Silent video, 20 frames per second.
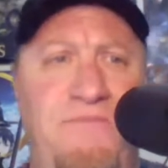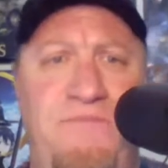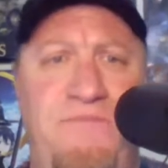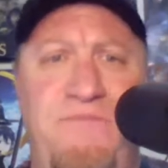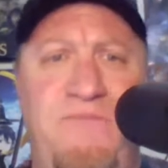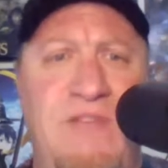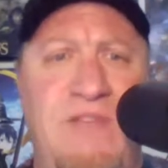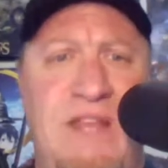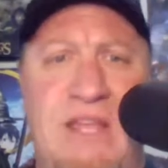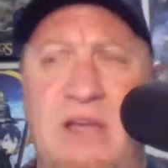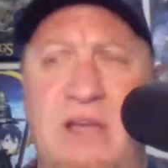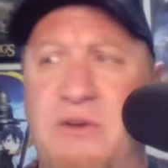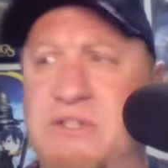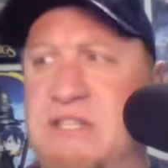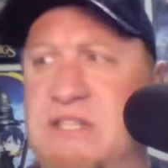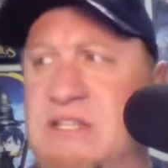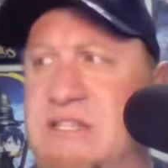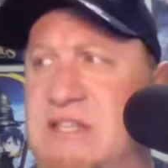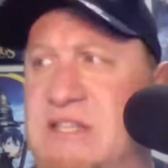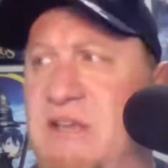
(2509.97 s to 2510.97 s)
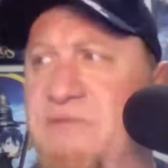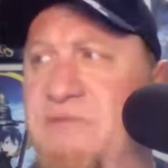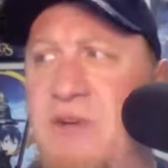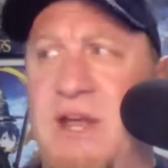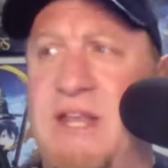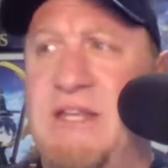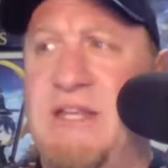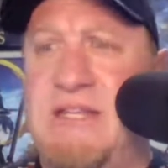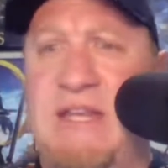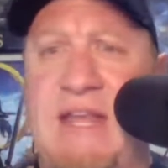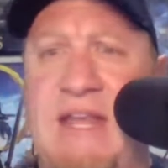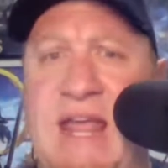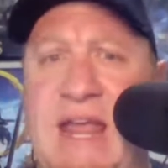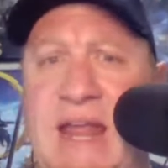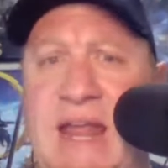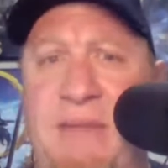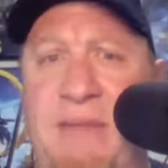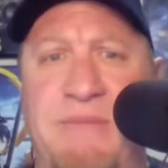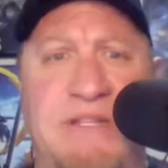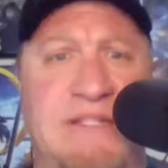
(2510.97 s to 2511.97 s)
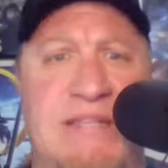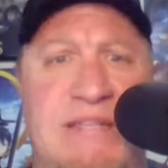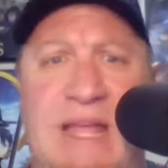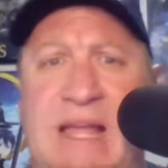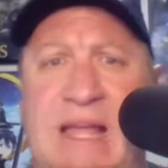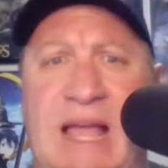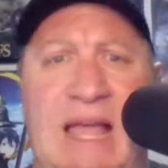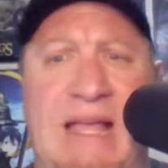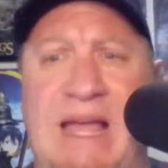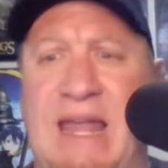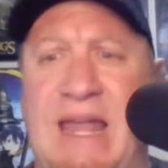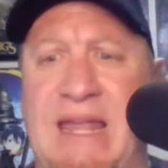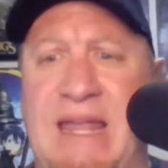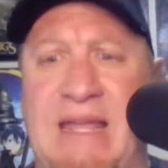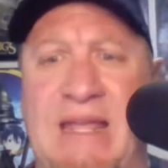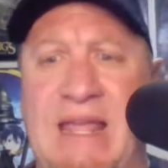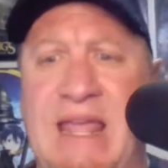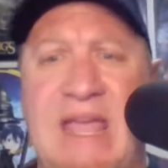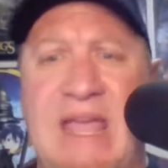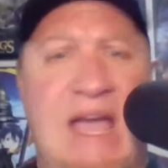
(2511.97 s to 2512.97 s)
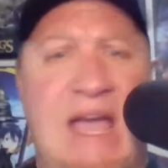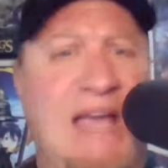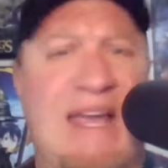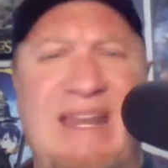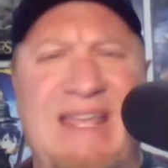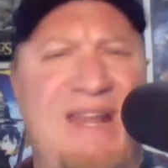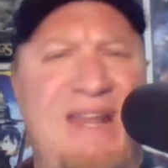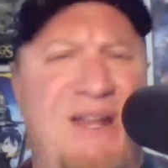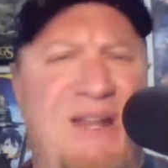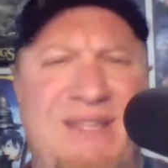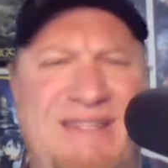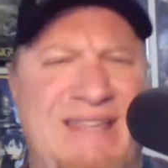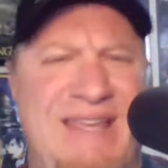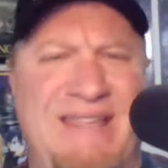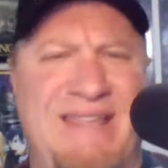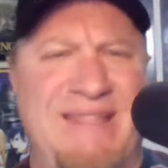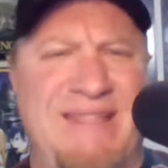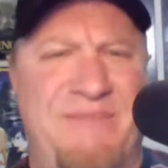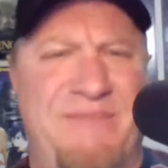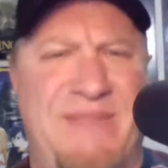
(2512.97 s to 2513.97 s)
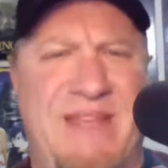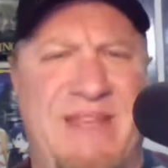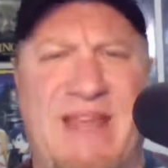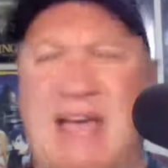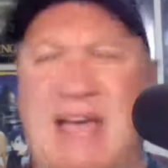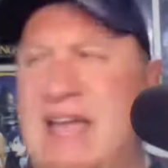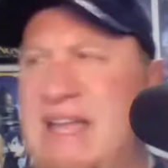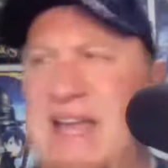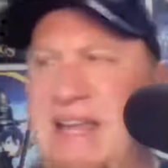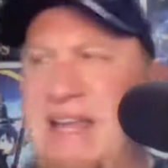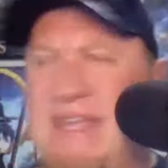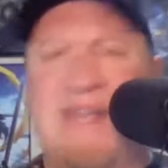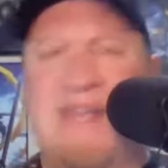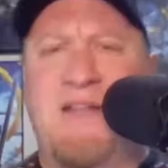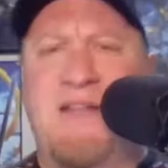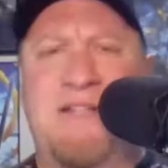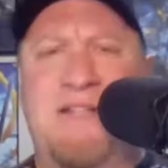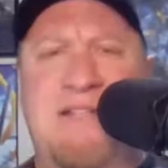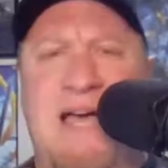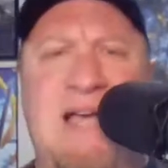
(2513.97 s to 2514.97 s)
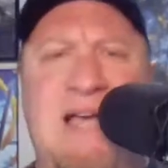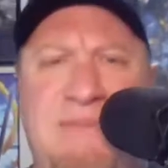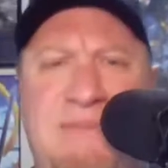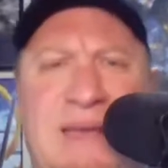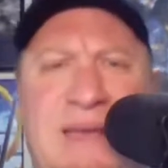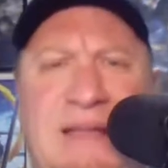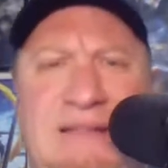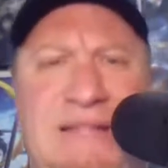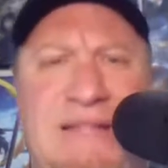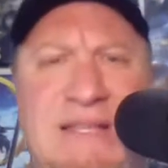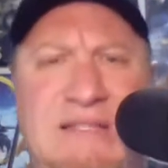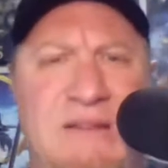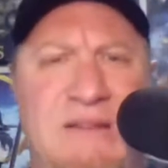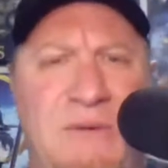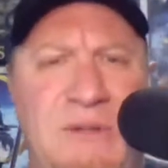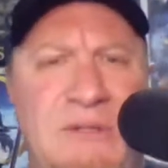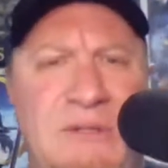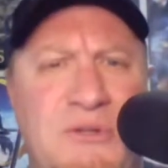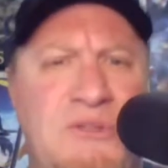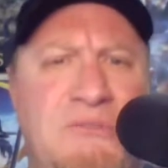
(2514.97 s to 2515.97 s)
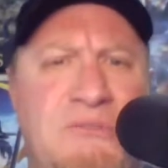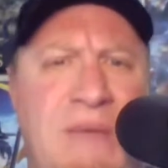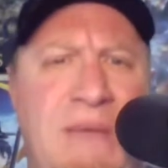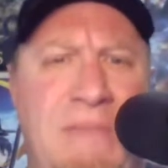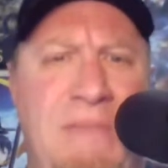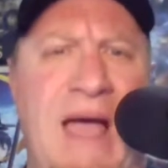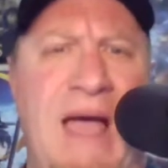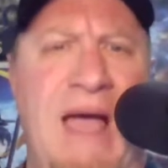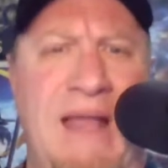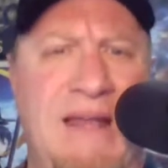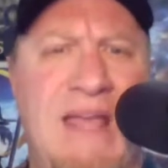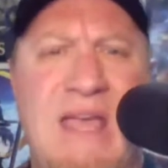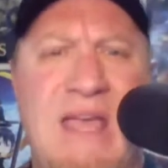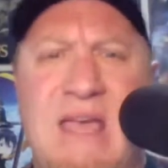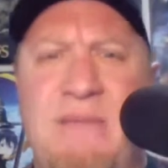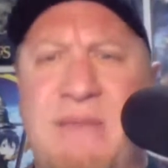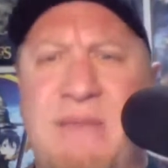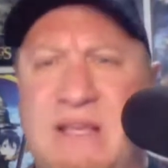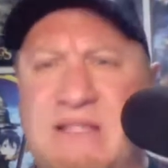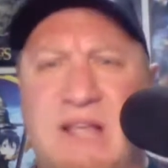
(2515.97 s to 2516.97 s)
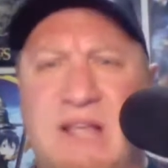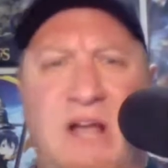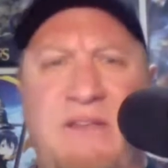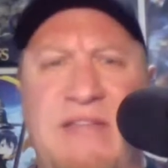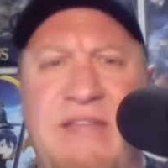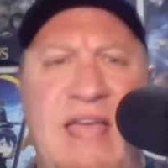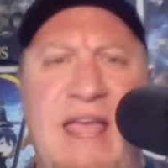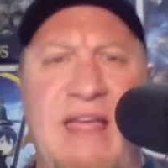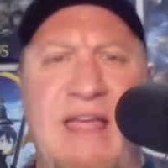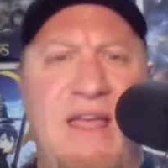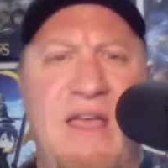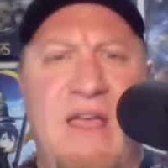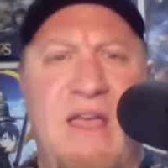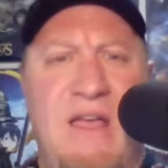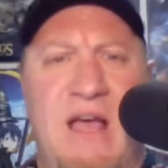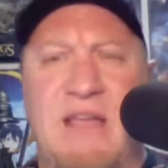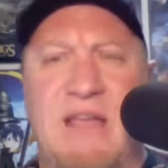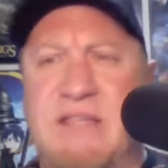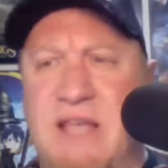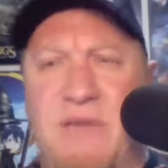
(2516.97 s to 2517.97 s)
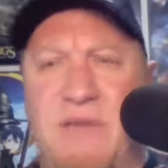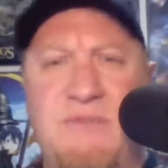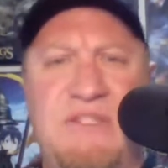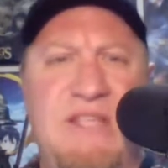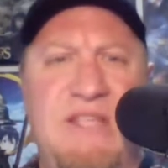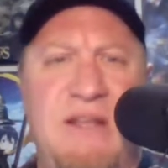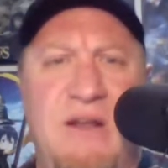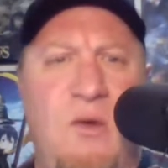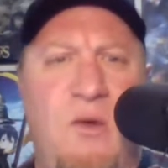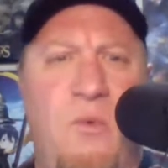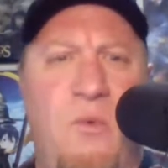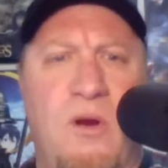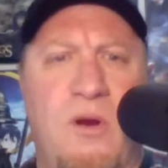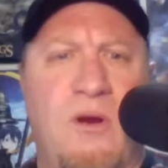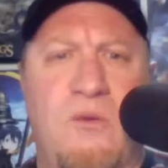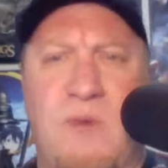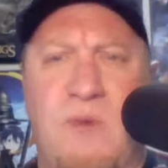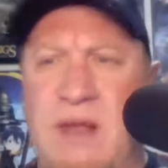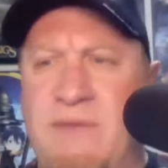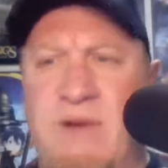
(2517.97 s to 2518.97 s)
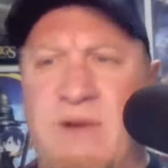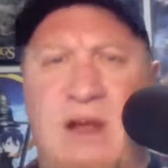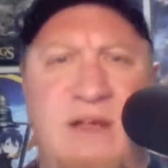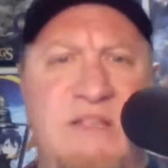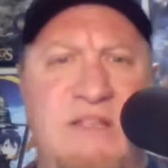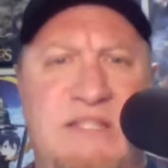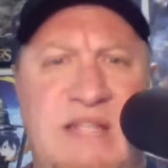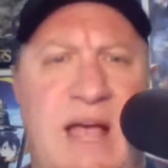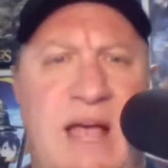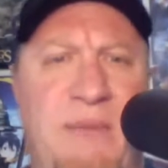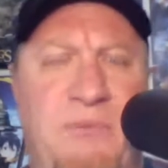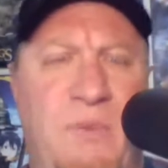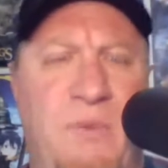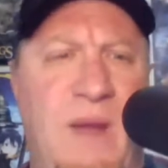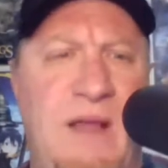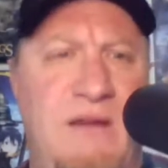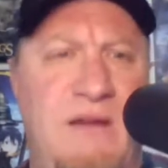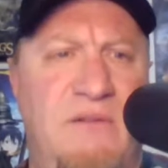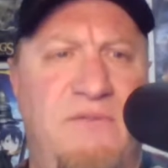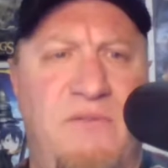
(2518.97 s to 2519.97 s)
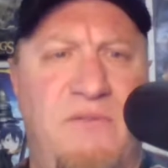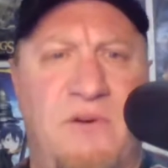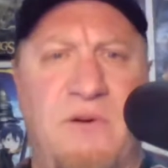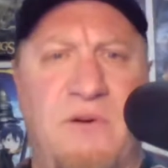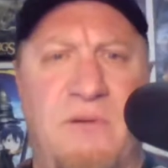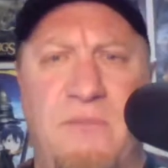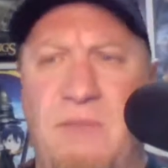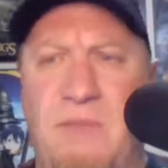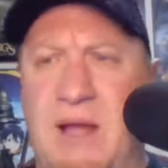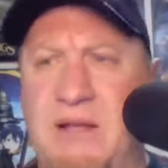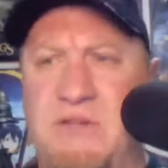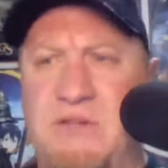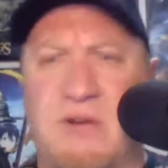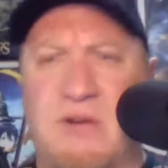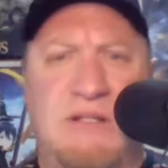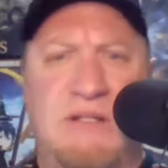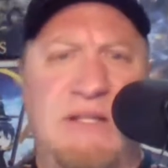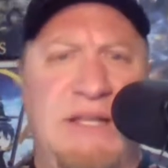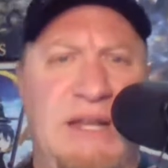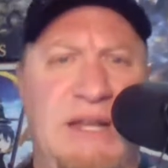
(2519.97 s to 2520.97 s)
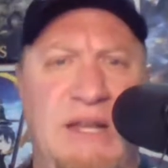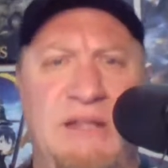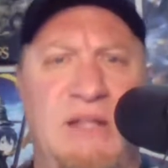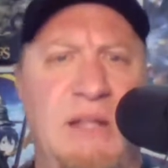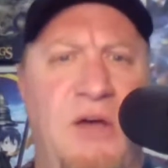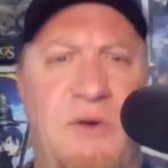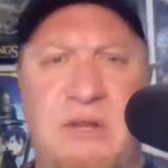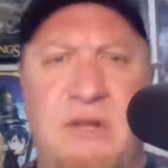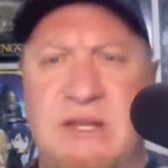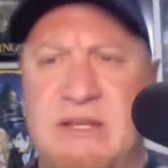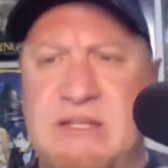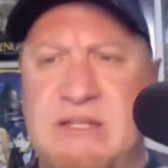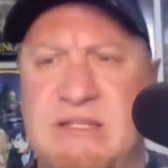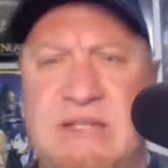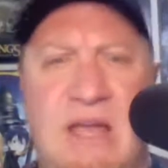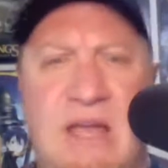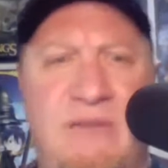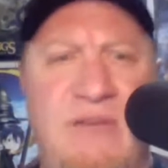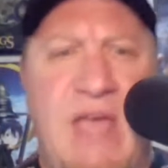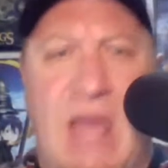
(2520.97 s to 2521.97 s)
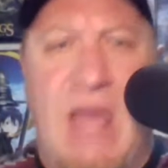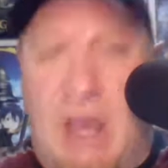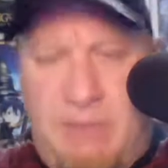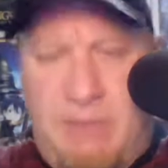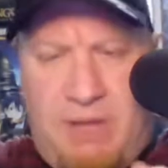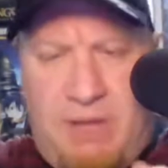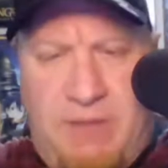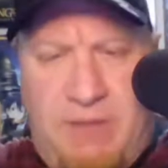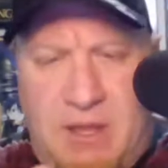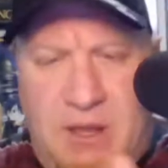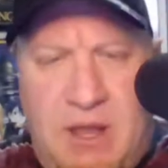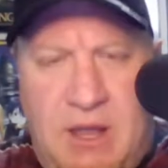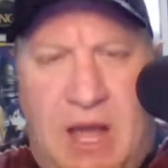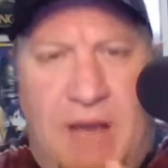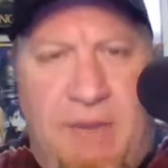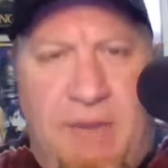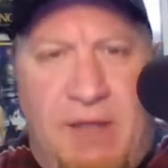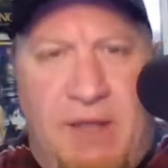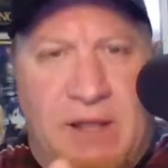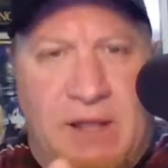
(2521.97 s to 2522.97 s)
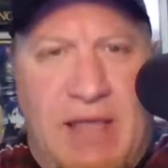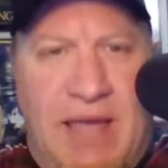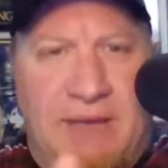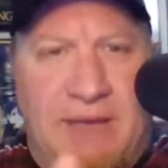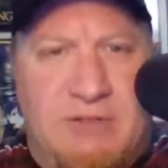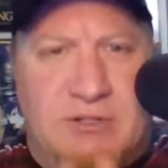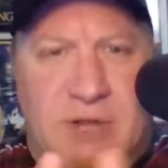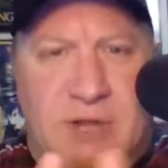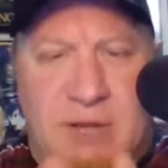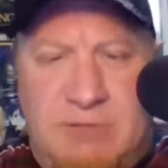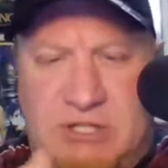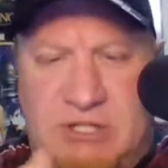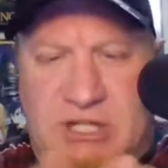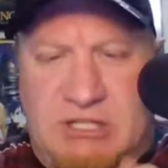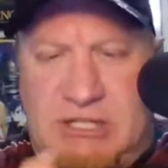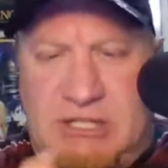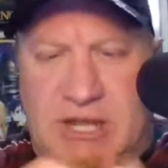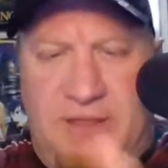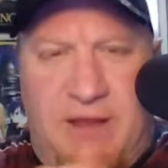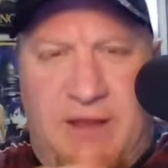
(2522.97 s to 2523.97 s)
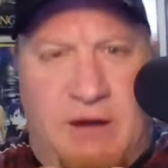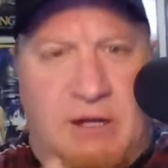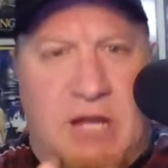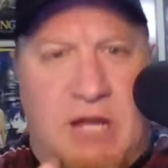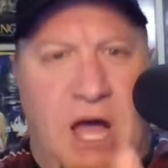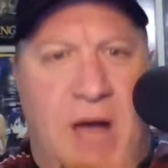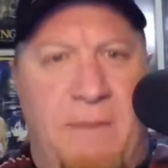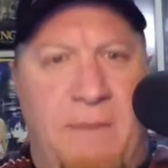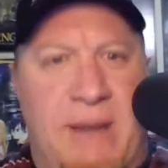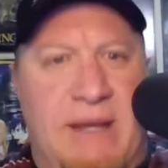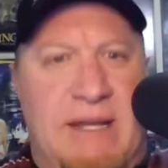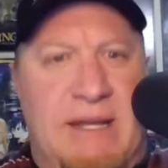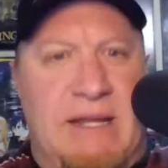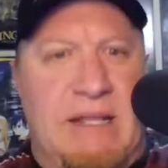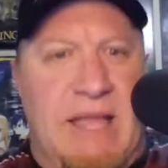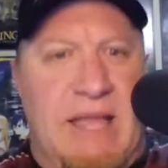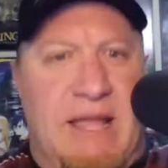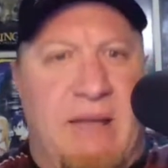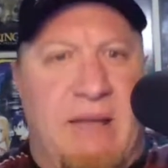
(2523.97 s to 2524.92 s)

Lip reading: videos and stuff on it today, and I'm just like, I gotta get on and say something. I gotta get on and talk about this, or I'm gonna lose my mind. Because all day, as I was sitting at work, whenever I stopped waiting for my truck to get unloaded and stuff, I'm on the live streams, just sitting there commenting like a